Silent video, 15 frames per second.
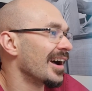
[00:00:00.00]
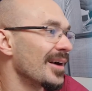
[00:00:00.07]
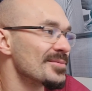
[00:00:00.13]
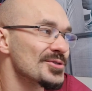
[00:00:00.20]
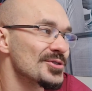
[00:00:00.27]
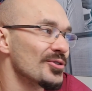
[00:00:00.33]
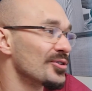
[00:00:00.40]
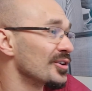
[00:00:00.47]
I'm
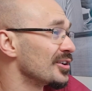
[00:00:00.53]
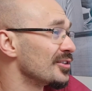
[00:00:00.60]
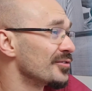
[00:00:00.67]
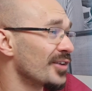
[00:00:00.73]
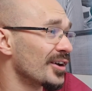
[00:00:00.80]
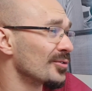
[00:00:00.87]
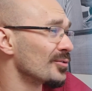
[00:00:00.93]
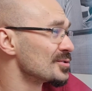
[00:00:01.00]
sure you're going to
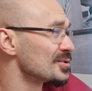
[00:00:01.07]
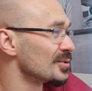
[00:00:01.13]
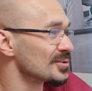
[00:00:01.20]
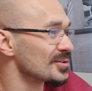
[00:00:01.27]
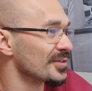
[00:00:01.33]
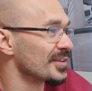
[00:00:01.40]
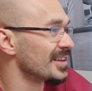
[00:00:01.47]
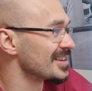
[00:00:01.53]
find all
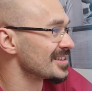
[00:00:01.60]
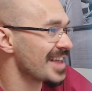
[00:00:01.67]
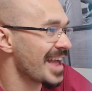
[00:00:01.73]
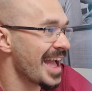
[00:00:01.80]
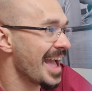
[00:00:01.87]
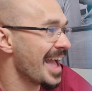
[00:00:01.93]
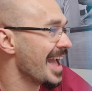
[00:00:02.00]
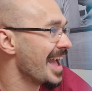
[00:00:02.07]
sorts of things
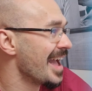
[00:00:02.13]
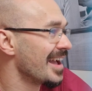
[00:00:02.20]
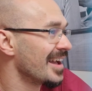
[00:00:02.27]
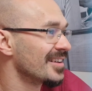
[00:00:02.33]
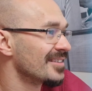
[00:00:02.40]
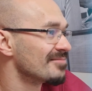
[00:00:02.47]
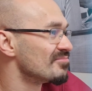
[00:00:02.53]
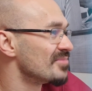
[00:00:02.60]

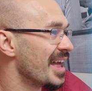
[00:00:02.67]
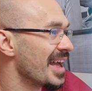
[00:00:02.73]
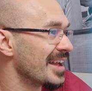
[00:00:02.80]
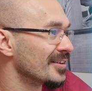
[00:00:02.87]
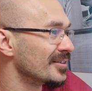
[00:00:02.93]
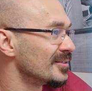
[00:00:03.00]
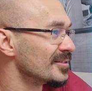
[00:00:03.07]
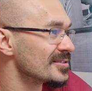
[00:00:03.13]
hair,
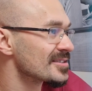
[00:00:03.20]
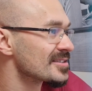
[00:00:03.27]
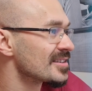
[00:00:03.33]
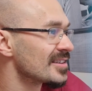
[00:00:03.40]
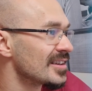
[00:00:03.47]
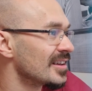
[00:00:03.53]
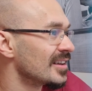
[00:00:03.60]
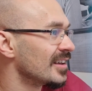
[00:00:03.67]
nails,
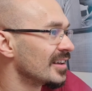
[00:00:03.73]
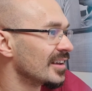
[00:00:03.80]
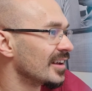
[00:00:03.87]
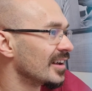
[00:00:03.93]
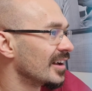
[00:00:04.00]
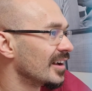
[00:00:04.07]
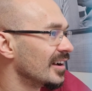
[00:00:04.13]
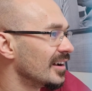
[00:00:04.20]

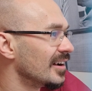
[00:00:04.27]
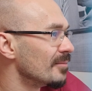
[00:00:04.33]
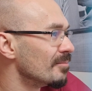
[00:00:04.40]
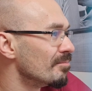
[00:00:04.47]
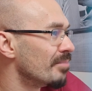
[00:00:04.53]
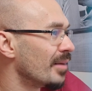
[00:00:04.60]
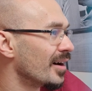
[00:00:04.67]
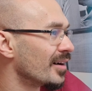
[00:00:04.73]

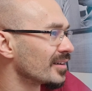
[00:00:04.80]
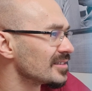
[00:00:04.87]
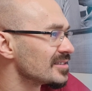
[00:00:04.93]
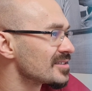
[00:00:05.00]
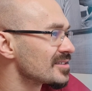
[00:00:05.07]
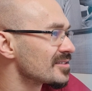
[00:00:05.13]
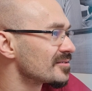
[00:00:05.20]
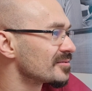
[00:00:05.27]
um,
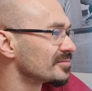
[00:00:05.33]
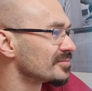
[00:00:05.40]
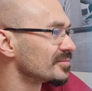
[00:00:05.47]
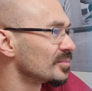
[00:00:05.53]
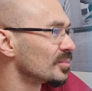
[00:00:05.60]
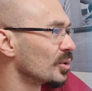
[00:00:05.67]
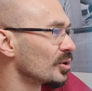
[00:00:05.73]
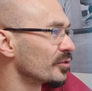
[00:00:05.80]
bugs.
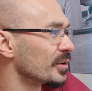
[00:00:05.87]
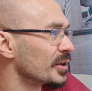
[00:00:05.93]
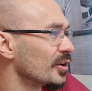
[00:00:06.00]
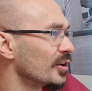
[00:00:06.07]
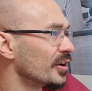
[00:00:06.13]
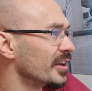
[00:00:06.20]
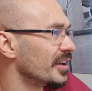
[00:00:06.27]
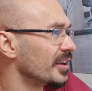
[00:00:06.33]
What have we got